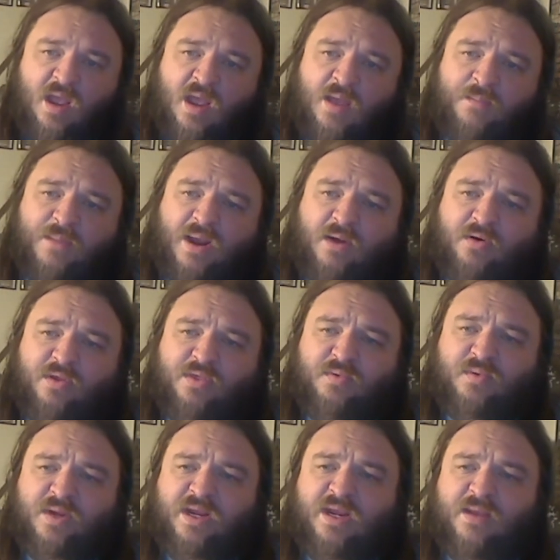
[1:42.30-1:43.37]
Power
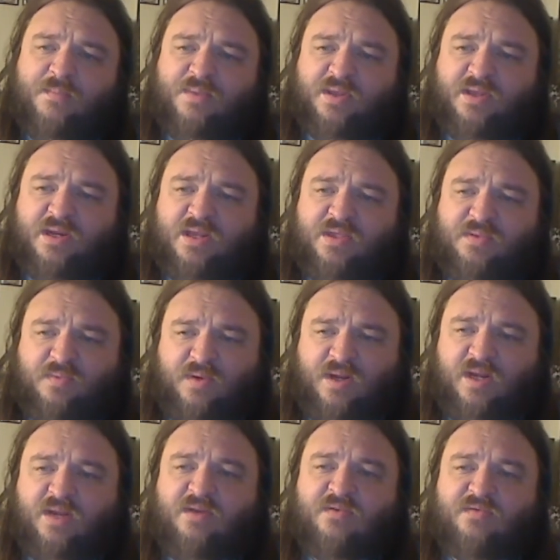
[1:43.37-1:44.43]
3, Ability
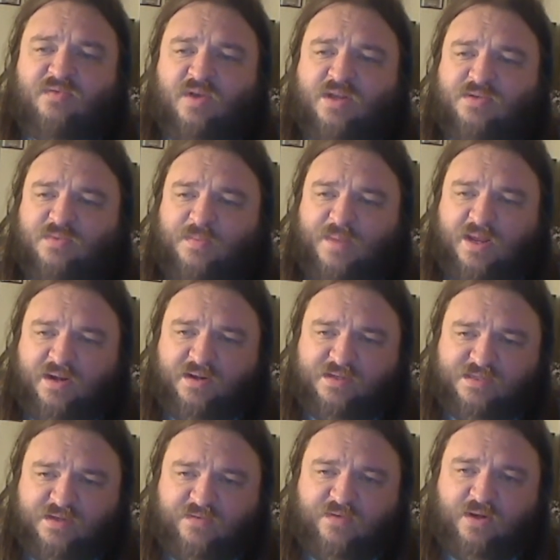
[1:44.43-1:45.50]
3, draws 1 battle
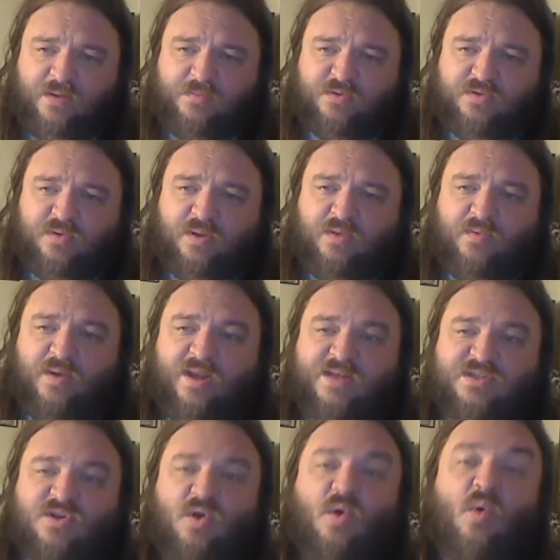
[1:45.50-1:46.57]
destiny if unable to
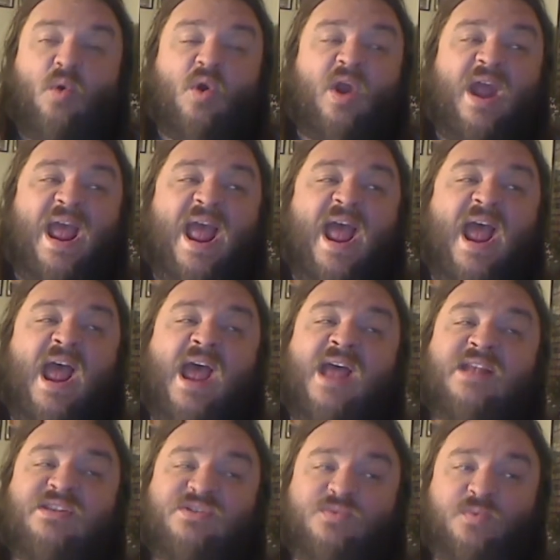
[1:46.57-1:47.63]
otherwise, or
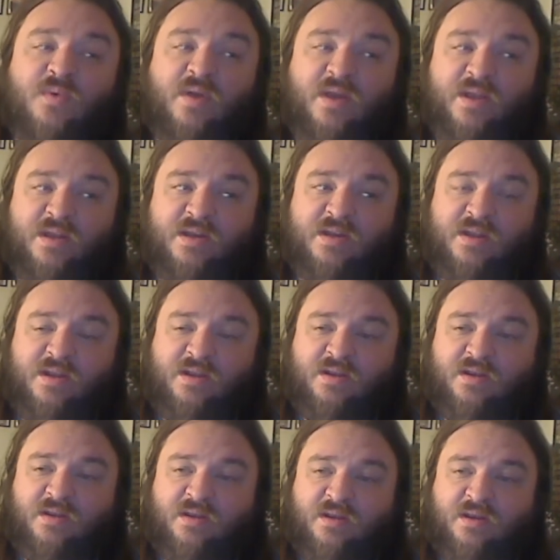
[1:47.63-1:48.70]
adds 1
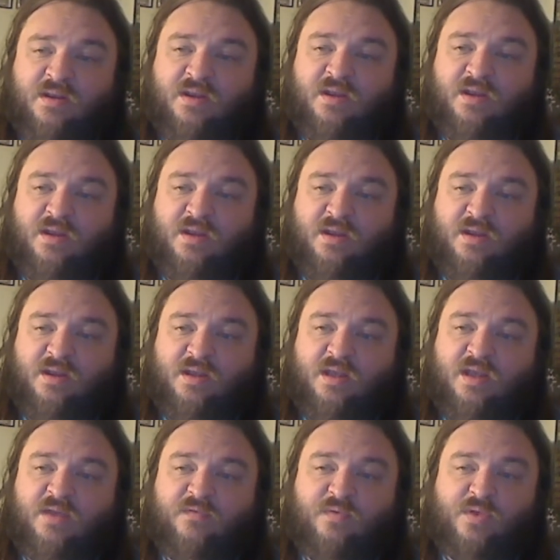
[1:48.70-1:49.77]

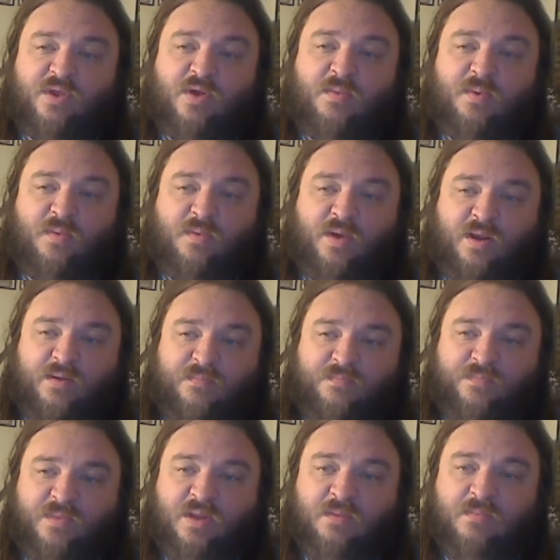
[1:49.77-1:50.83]
if with Obi-Wan.
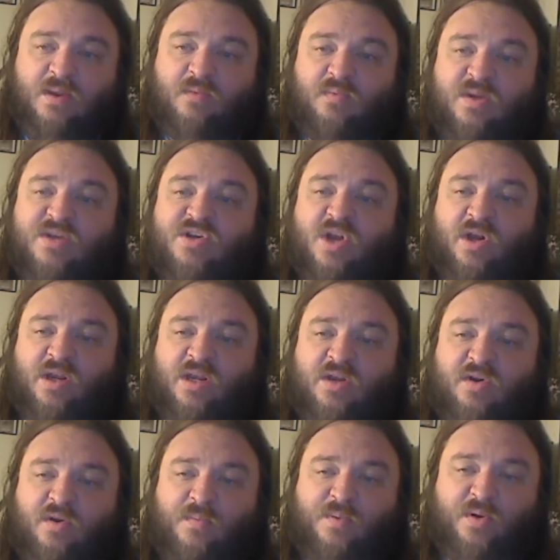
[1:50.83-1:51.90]
May retarget
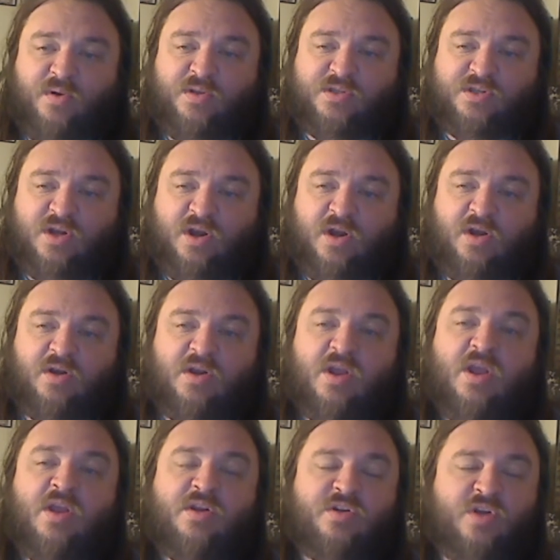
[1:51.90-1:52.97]
your opponent's card
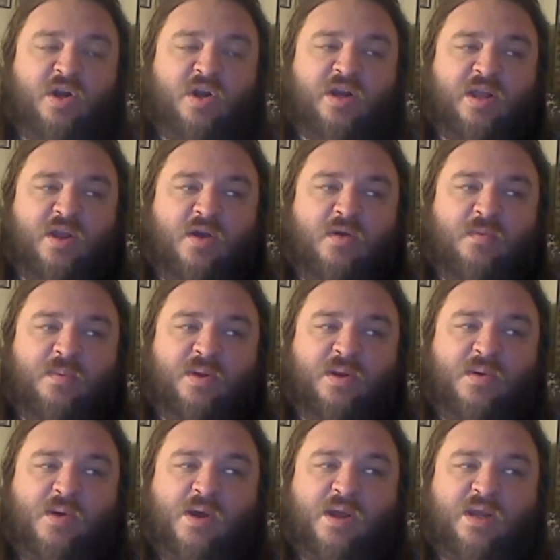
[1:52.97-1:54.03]
targeting
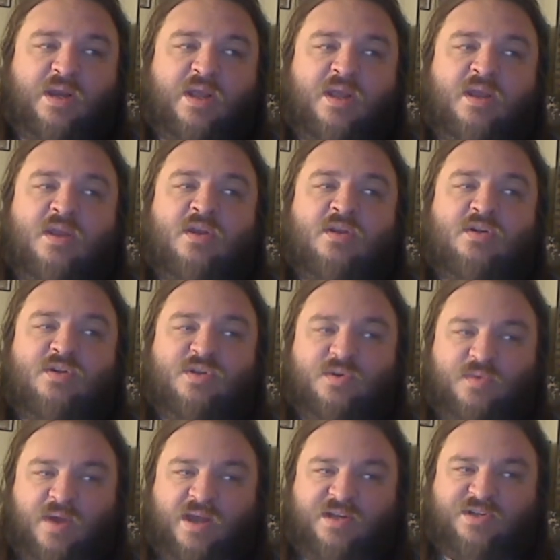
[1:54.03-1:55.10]
Obi-Wan
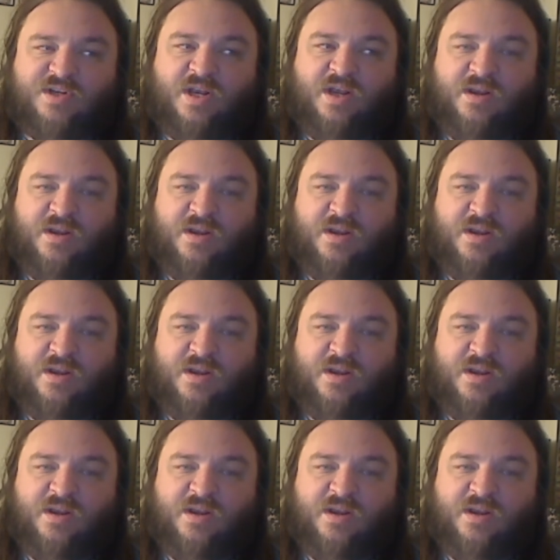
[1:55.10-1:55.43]
to Hasha.